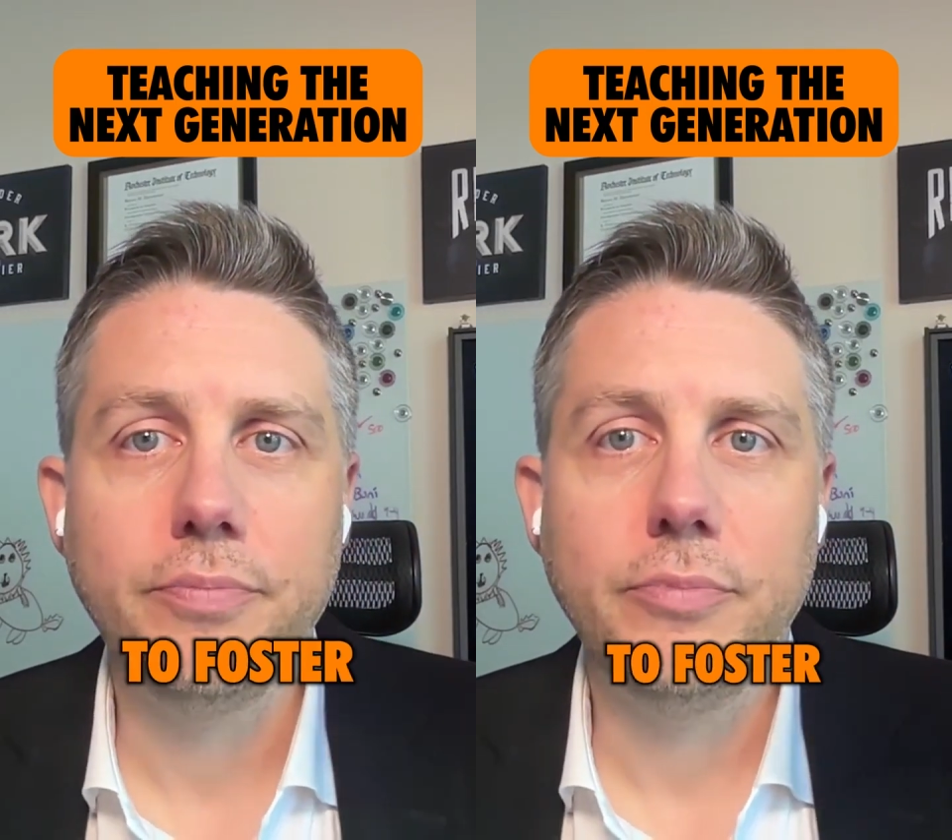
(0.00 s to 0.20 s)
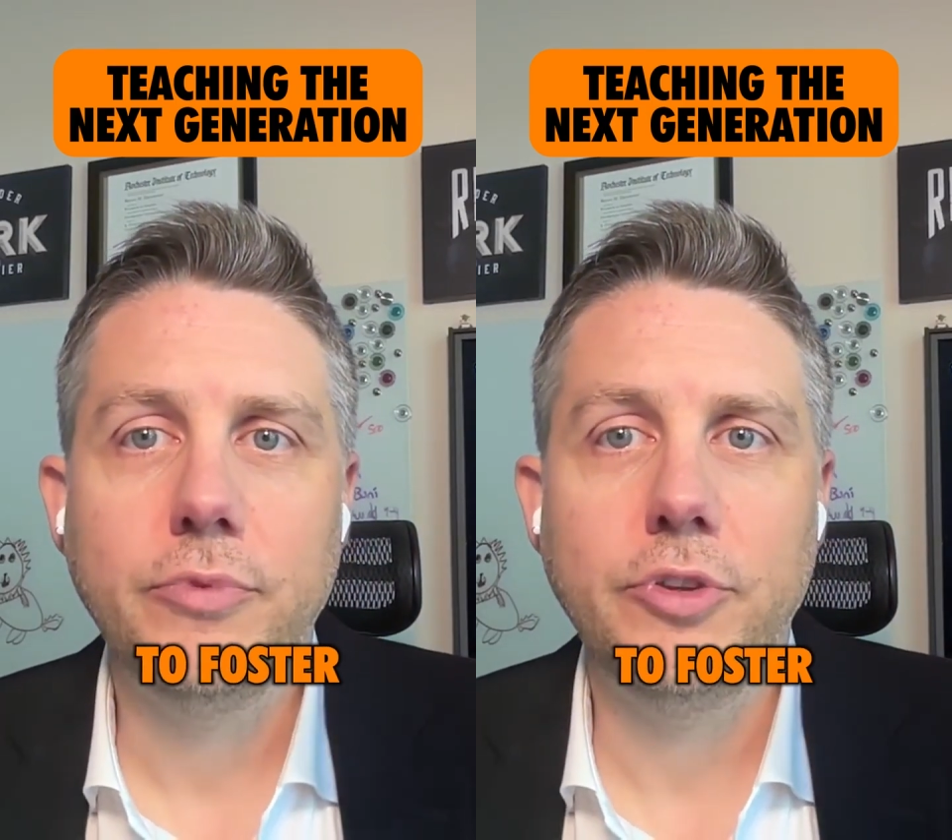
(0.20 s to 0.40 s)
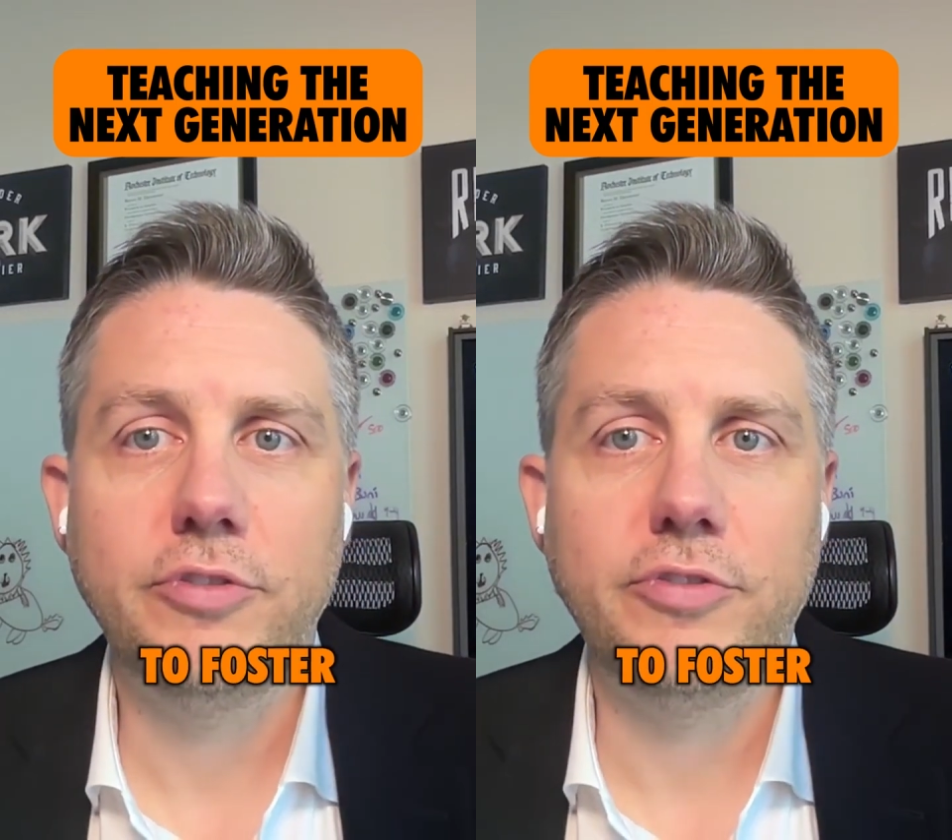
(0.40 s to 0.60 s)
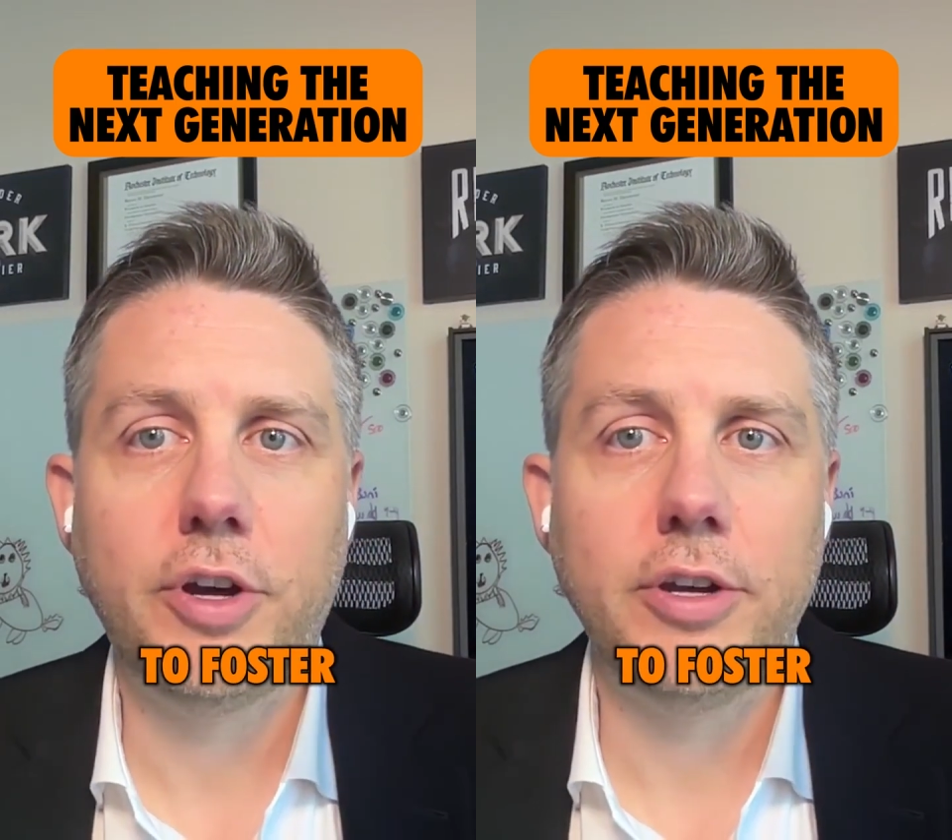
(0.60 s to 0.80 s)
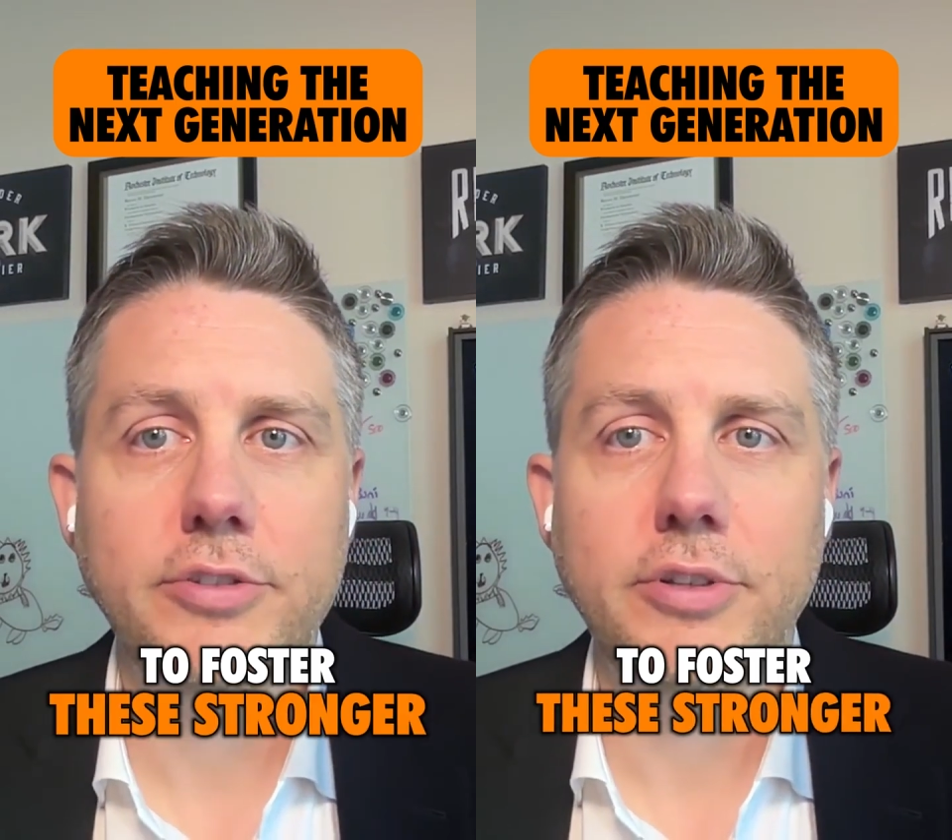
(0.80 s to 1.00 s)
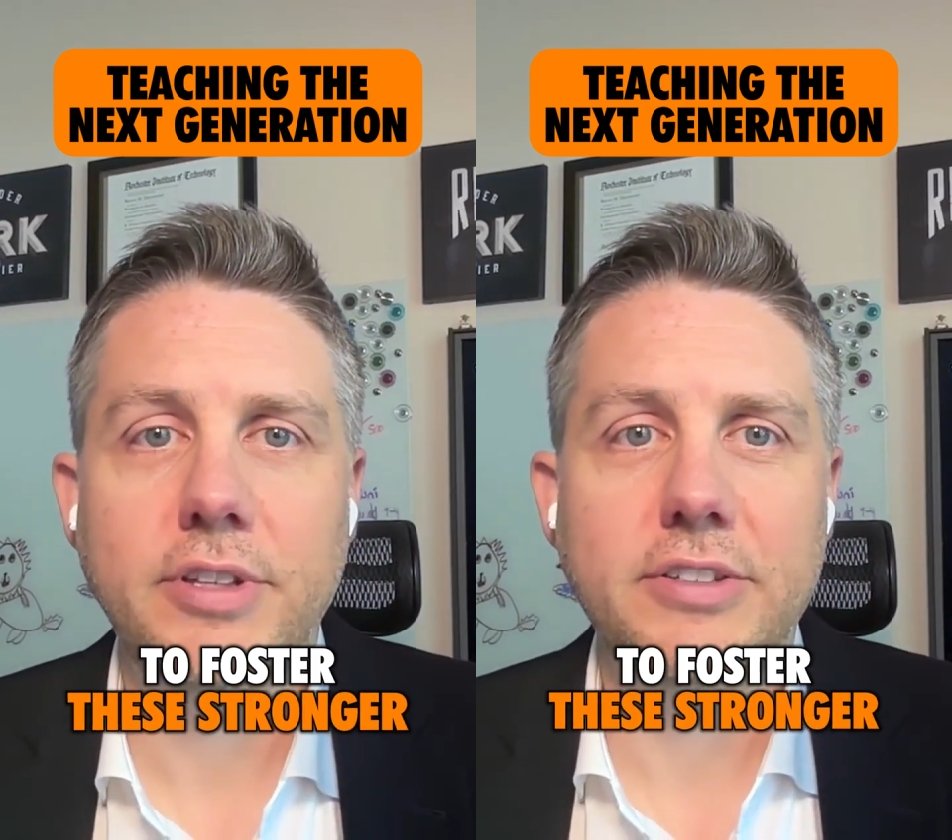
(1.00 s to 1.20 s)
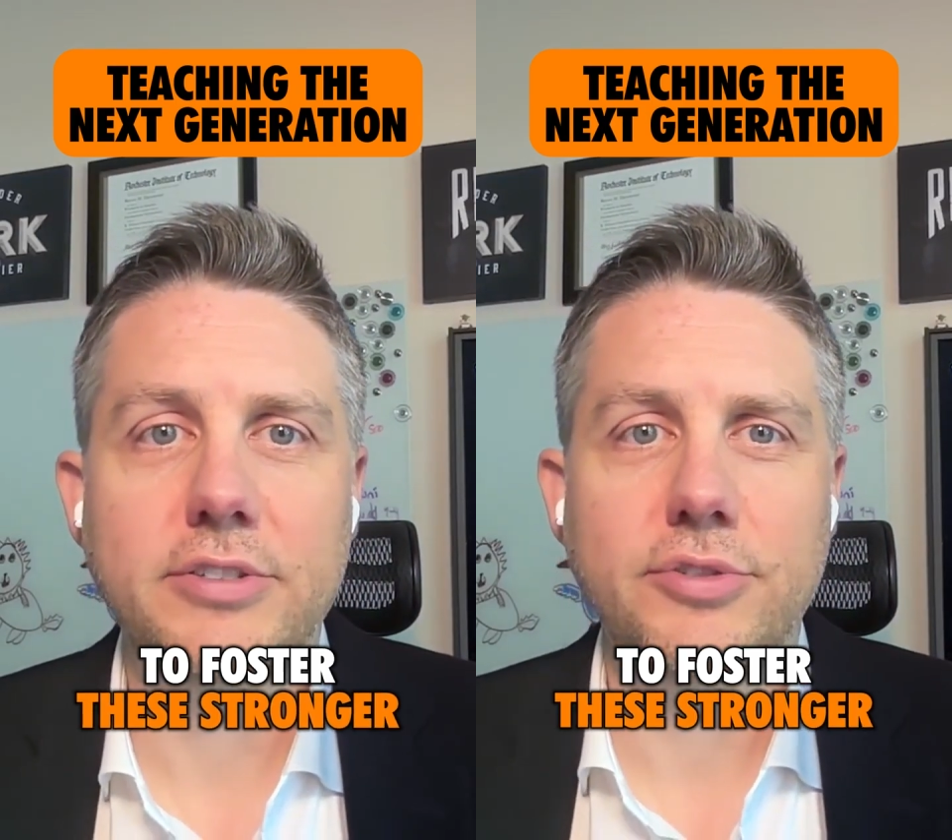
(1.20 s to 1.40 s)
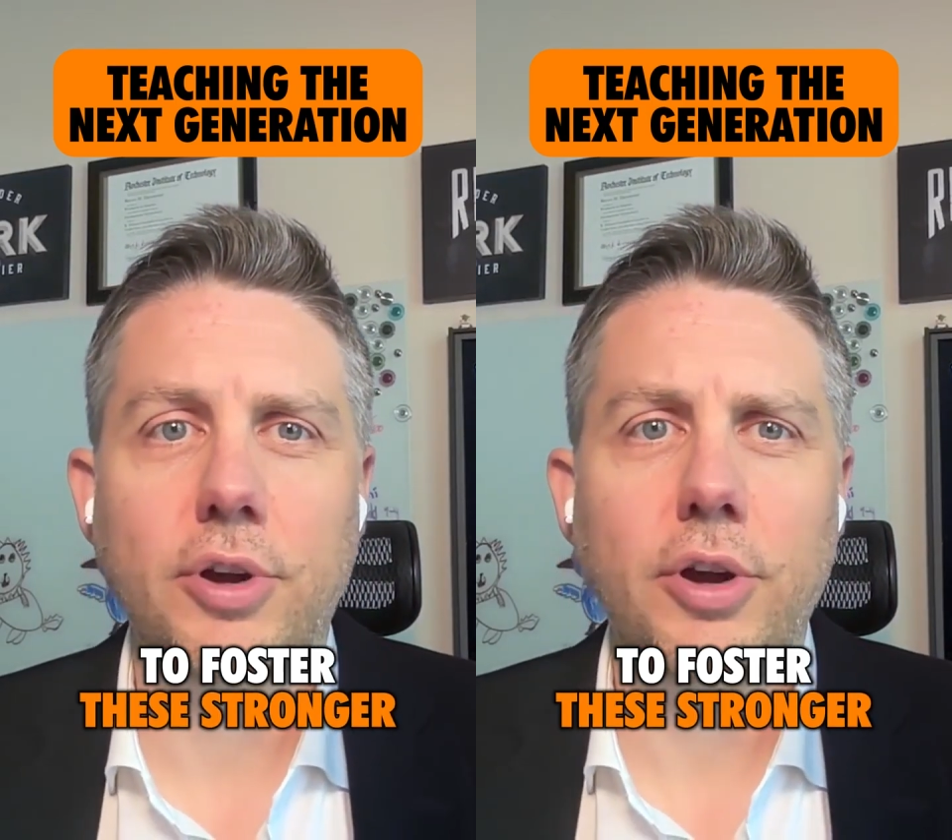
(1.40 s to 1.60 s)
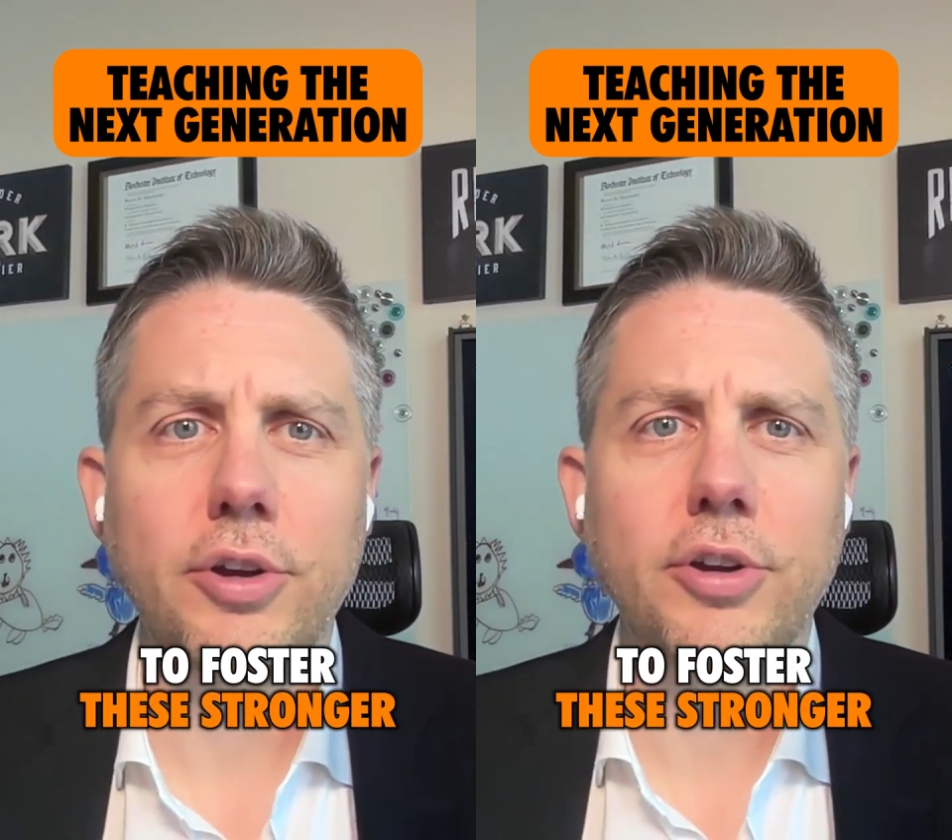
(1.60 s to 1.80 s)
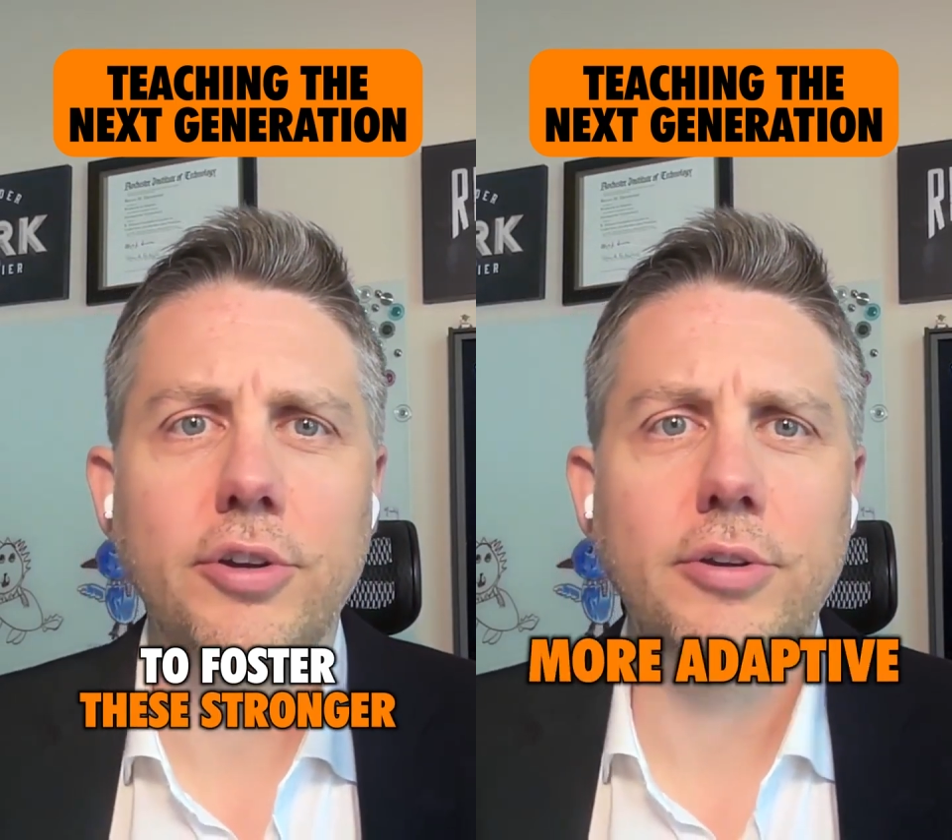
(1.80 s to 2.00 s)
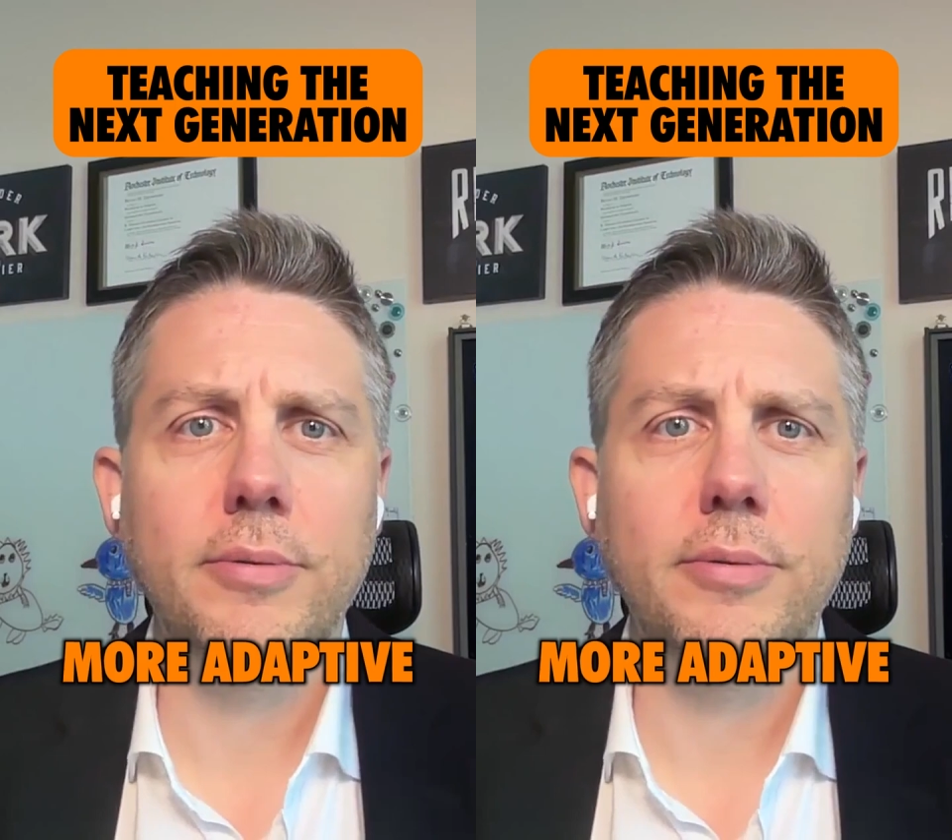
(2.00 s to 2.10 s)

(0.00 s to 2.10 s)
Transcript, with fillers: to foster these stronger,